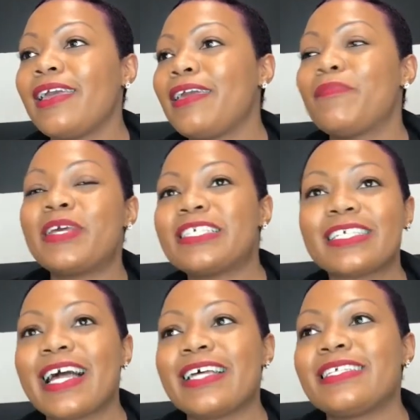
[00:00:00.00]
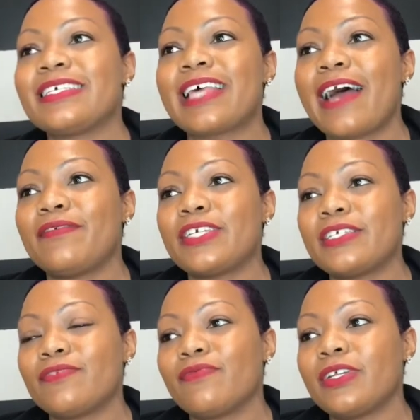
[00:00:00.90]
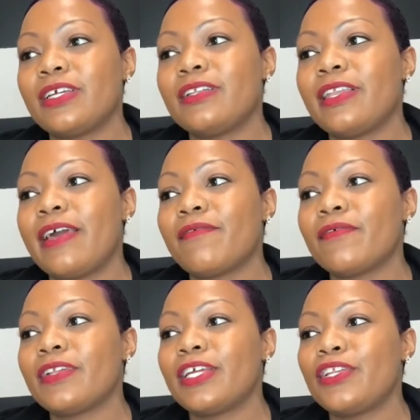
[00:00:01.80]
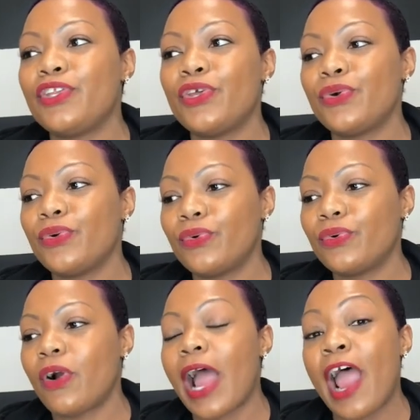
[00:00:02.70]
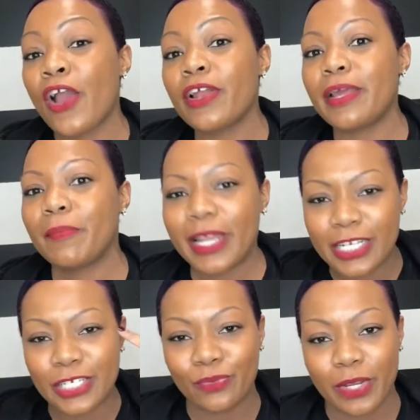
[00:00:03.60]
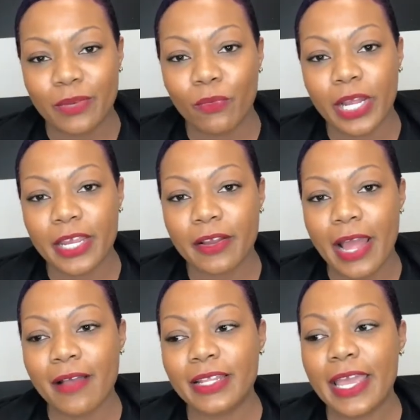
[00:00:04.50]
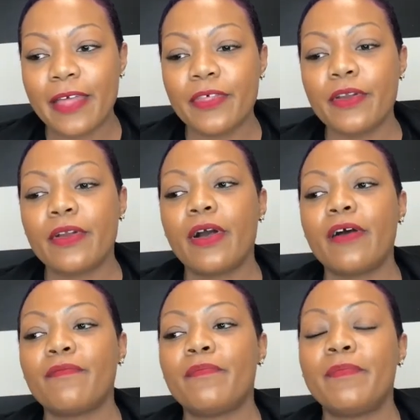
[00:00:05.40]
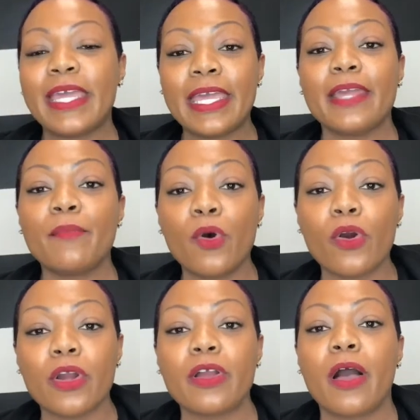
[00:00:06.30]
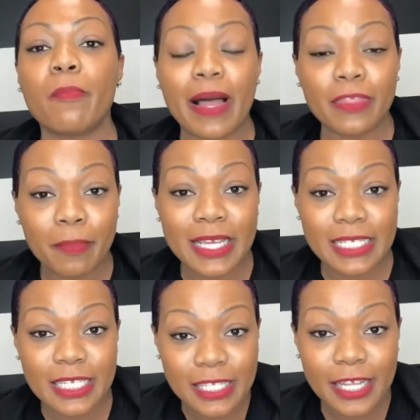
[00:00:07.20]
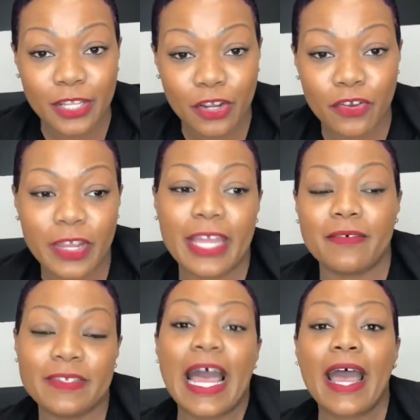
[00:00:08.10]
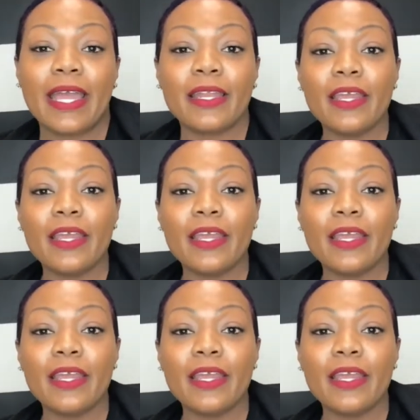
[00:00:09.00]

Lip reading: In business classes, I just never really knew, or I heard it, but it just went one ear out the other, of being more about the business than the creative side.